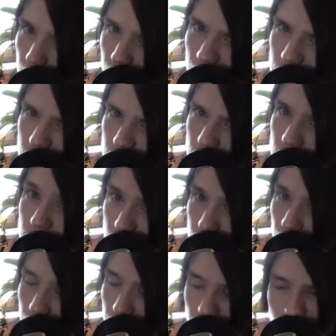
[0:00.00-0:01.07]
let's
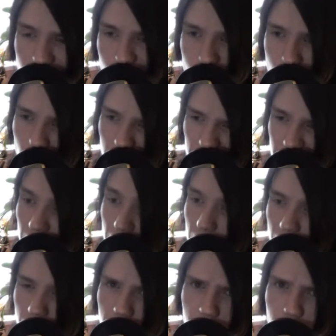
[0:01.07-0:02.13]
take a shot,
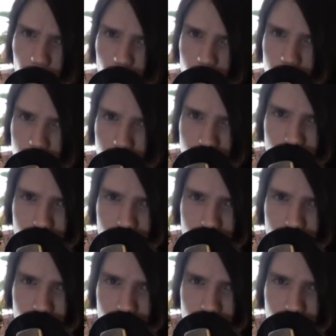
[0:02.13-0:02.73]
a look.